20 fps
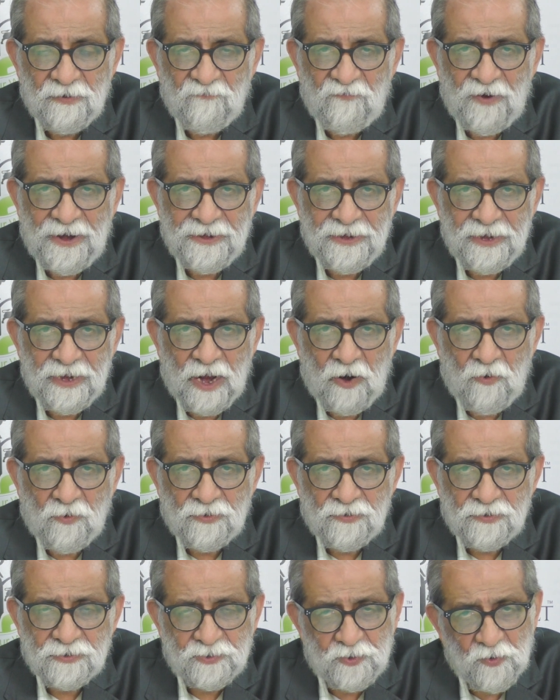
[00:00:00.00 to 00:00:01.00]
finding
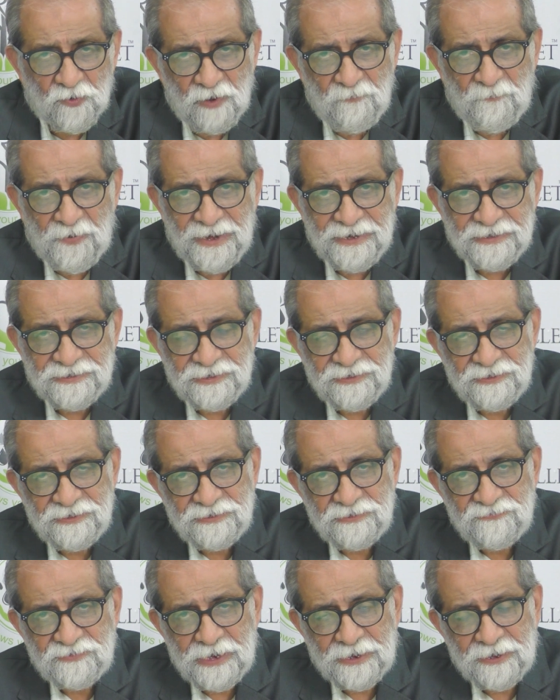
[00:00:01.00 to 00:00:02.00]
out sugar
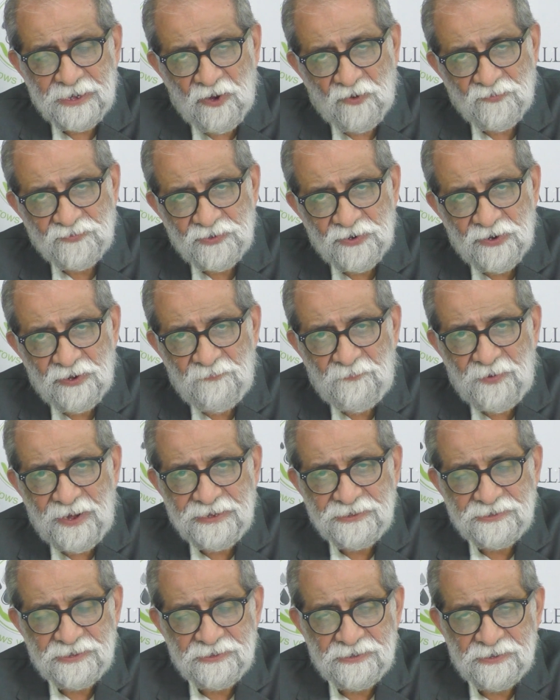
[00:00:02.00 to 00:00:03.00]
prices, setting of sugar
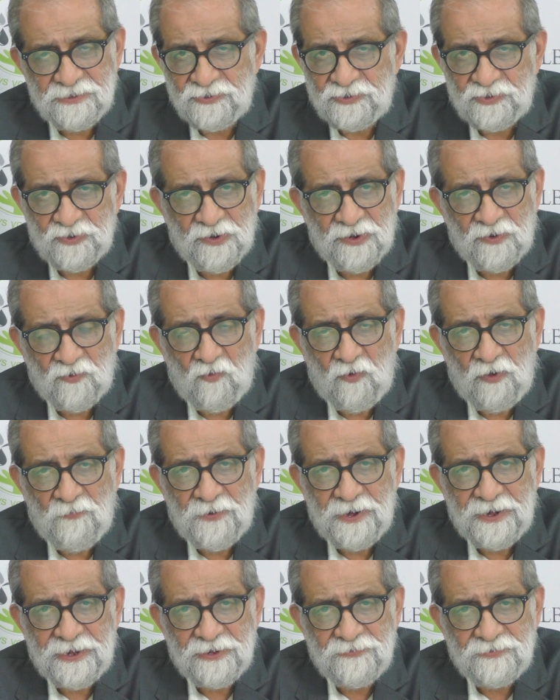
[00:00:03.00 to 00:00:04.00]
prices in sugar
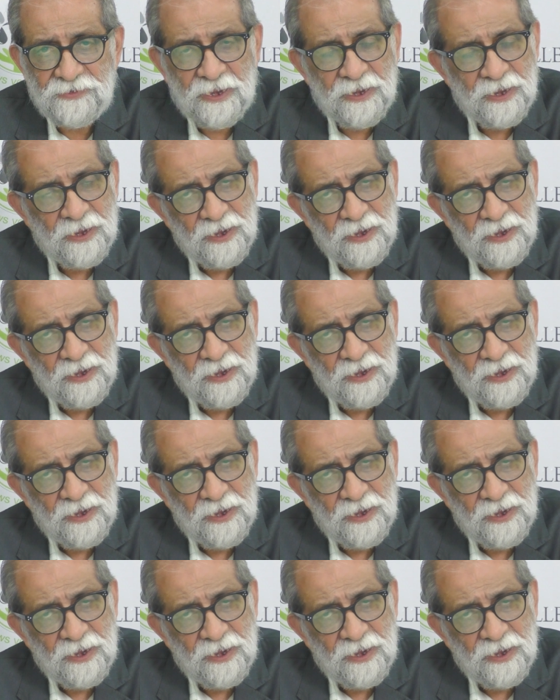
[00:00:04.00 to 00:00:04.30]
cooperatives.